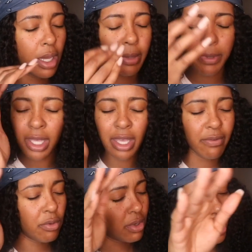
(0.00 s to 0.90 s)
it gives
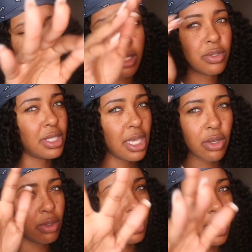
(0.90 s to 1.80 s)
you a nice little
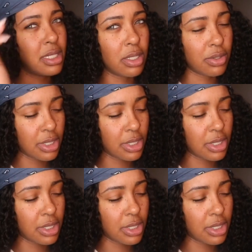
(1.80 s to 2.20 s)
tingle, nice little